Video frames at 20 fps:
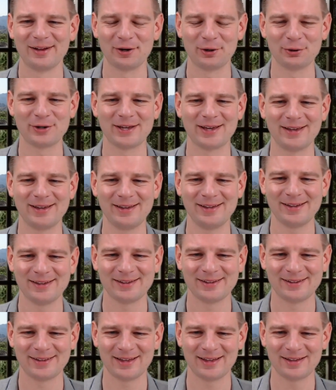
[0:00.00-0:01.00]
Okay,
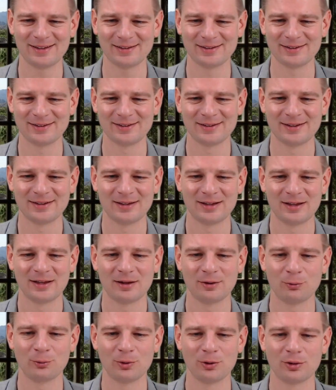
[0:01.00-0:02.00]
yeah,
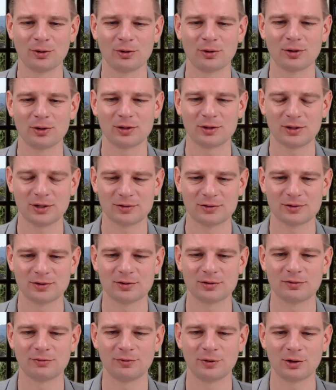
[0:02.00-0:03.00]
this
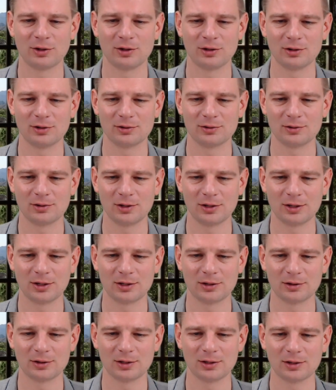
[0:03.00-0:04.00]
is very
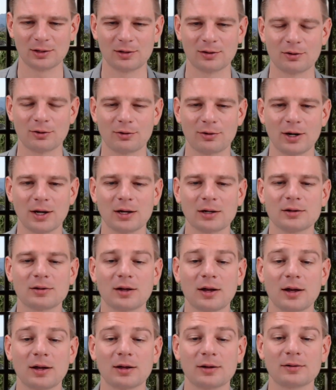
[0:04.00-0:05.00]
legally
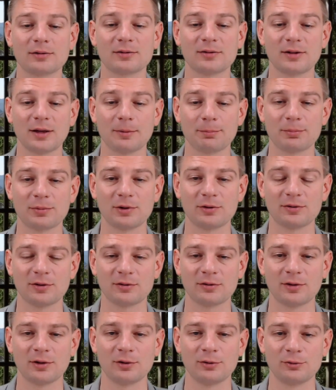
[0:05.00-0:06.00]
correct. I accept this
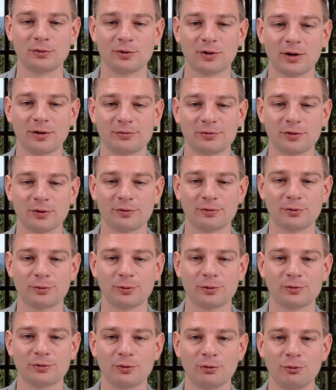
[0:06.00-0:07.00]
as a user after, of
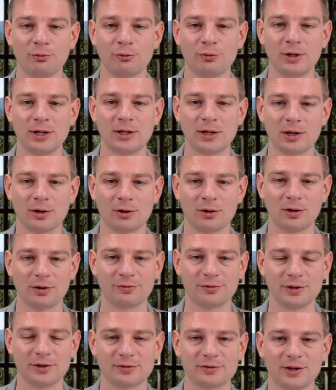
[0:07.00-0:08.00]
course, reading all
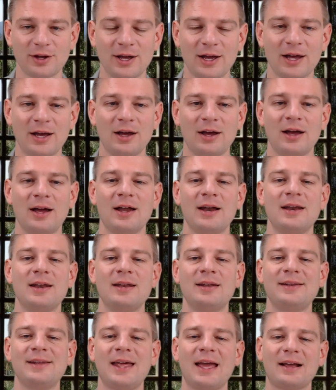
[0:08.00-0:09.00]
of this.
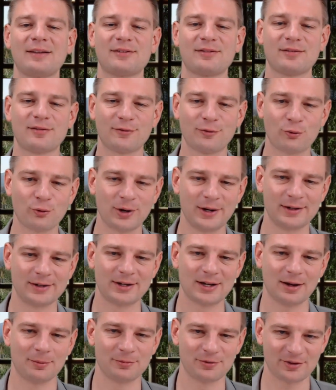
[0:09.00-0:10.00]
Next screen
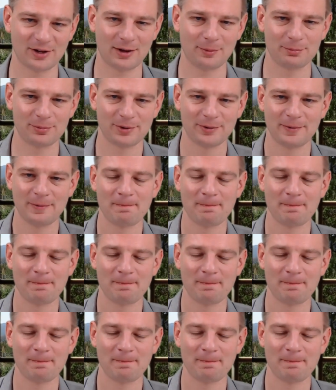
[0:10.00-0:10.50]
comes up.